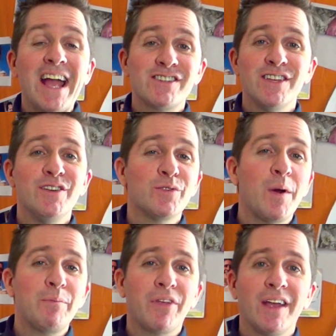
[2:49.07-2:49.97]
I actually use a
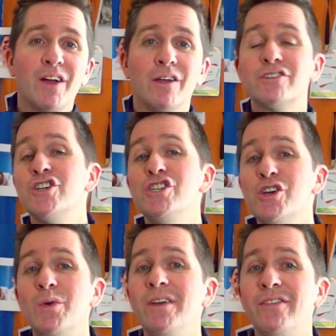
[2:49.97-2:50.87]
website called
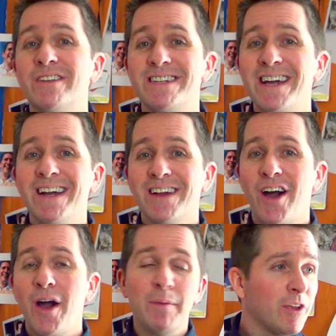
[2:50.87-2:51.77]

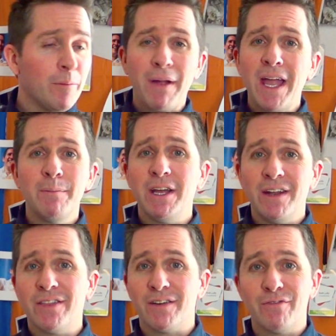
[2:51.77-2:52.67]
Todoist.com, and they aren't paying me
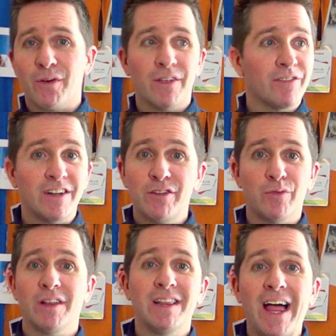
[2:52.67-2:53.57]
anything for this, I just
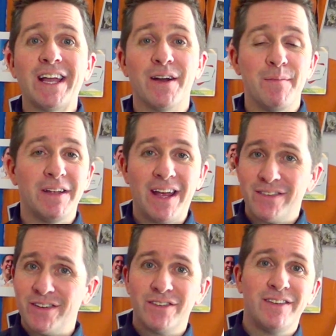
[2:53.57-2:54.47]
really like them. It
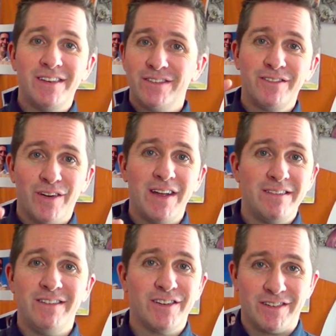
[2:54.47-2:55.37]
has these
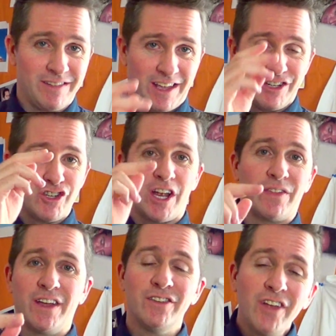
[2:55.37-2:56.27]
great, you can like check
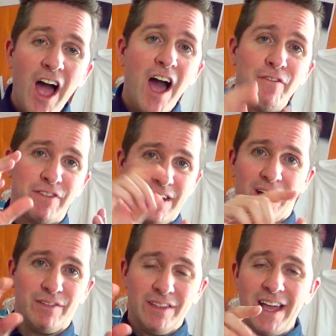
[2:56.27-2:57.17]
things off, and you
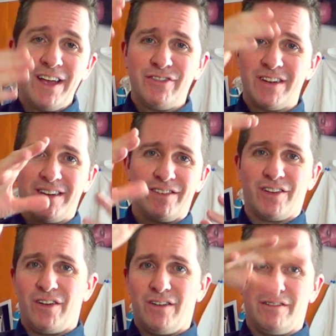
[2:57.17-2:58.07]
have a list, and it's
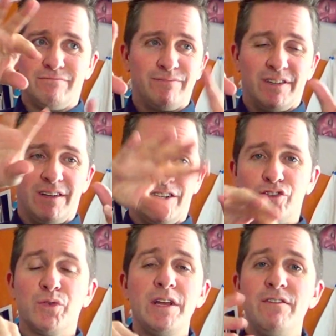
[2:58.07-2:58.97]
all
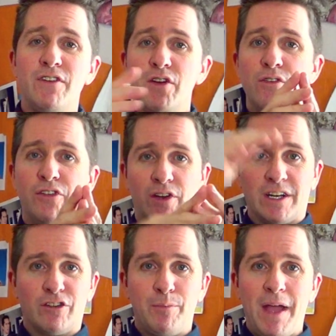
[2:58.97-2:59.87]
tree view, so you can
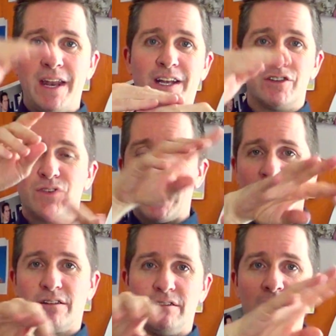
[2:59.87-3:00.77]
expand and contract
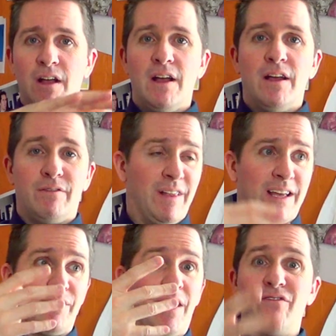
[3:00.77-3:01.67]
little,
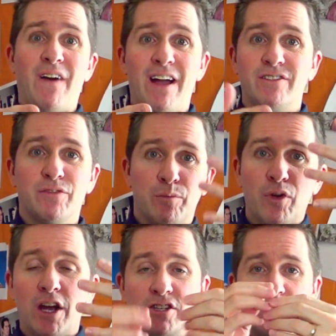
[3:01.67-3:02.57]
like if you have 5 different
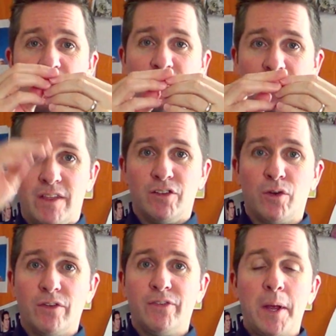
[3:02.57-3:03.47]
projects, you can say, these are
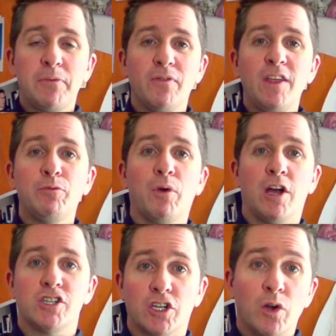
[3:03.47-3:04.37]
all the steps for this project.